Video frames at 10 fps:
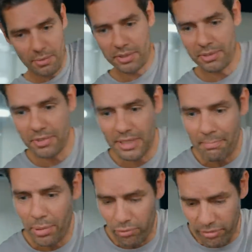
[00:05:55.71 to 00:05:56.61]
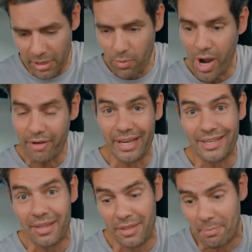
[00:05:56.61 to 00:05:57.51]
With some simple rewiring,
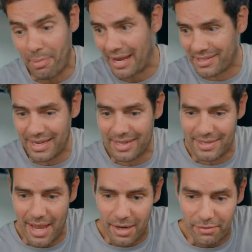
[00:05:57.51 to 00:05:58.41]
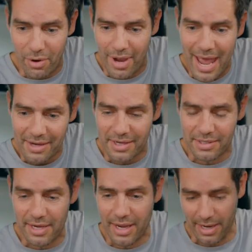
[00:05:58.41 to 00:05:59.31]
now that the back seat's out and I've got
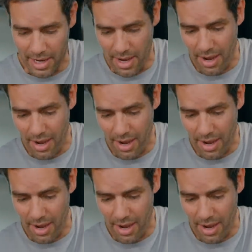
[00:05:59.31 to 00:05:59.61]
access here,